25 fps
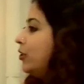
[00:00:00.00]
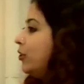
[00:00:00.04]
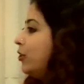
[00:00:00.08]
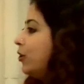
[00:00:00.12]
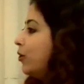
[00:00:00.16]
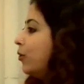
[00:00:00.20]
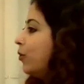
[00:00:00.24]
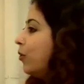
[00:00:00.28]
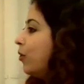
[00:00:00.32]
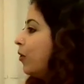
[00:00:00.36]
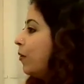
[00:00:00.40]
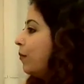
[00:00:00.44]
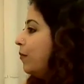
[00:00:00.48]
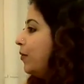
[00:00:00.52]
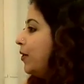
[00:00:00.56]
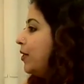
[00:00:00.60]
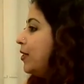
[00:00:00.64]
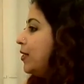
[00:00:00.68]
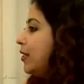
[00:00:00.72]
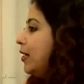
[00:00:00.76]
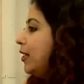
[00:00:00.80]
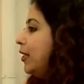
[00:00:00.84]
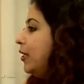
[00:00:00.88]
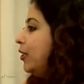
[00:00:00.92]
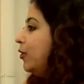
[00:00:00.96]
you know,
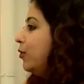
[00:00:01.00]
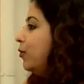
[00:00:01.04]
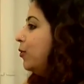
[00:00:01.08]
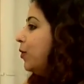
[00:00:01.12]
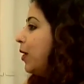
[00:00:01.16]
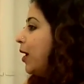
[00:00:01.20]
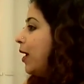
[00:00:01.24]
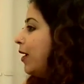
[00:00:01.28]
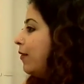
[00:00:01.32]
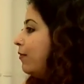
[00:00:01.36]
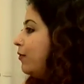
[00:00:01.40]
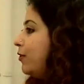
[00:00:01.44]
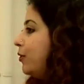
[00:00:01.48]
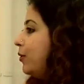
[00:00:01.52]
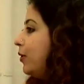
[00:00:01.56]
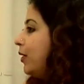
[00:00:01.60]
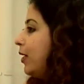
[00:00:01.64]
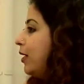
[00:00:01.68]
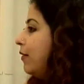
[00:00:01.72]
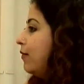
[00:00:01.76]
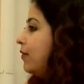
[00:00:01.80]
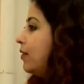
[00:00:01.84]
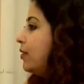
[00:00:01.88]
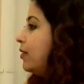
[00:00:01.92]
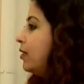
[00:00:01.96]
obviously you have to
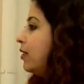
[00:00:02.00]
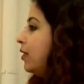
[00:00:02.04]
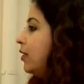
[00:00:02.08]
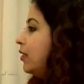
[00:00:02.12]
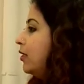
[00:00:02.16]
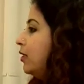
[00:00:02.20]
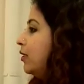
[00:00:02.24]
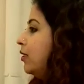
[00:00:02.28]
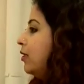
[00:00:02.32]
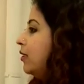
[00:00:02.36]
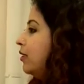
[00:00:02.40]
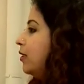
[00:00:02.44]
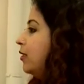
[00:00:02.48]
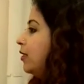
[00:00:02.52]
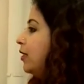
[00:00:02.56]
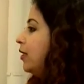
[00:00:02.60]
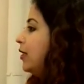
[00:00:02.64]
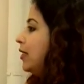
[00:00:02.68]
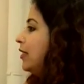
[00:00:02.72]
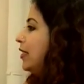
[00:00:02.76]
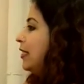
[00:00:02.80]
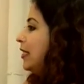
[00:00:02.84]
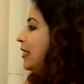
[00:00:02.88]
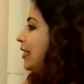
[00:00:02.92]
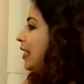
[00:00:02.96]
have a certain
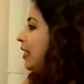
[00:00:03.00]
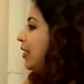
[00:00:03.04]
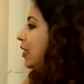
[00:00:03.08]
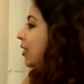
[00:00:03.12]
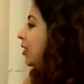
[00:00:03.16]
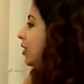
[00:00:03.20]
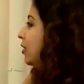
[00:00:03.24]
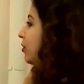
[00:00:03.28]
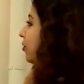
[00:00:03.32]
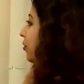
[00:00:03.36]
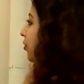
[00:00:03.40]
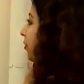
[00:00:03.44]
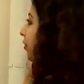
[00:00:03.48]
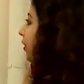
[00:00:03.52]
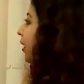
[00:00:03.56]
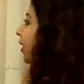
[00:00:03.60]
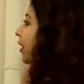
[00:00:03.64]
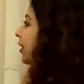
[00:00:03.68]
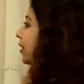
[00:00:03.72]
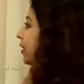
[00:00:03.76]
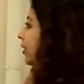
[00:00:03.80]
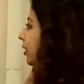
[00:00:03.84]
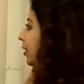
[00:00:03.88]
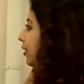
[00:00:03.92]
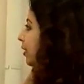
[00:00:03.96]
talent for
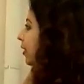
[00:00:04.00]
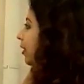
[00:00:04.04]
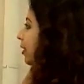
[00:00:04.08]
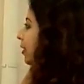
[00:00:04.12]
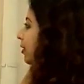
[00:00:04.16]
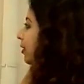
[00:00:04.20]
writing,